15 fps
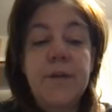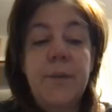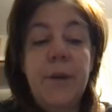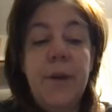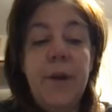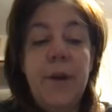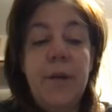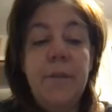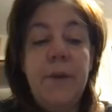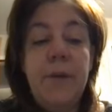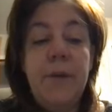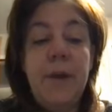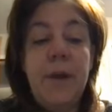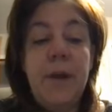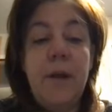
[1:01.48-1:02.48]
we're going to come
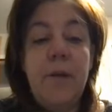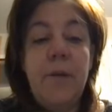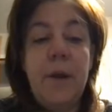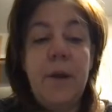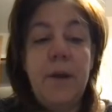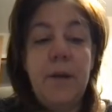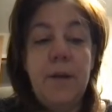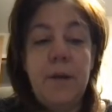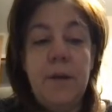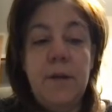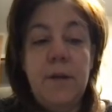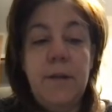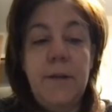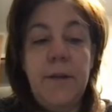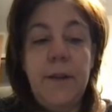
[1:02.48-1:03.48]
down here, we're going to
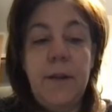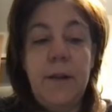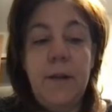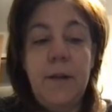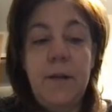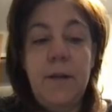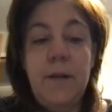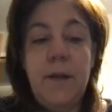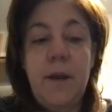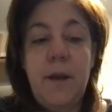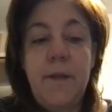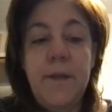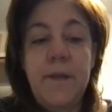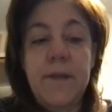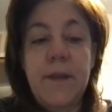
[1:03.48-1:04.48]
click
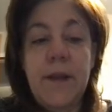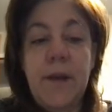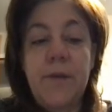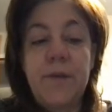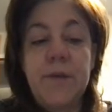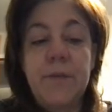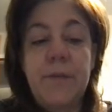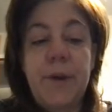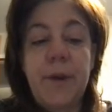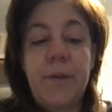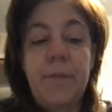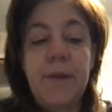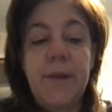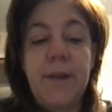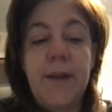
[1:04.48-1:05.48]
on this house, and we're going
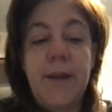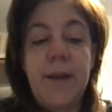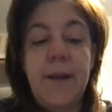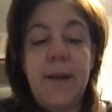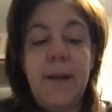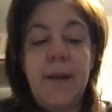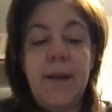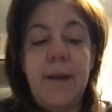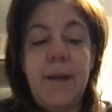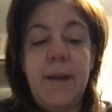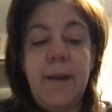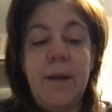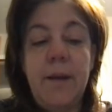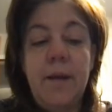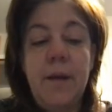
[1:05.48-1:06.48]
to put that in
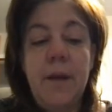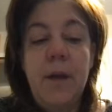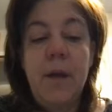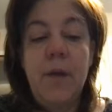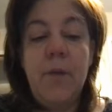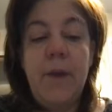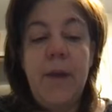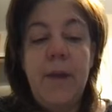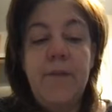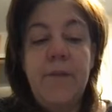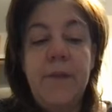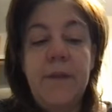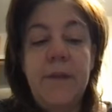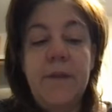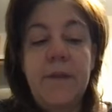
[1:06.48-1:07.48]
here. We
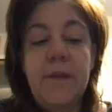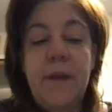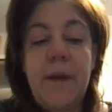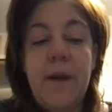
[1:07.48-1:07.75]
have this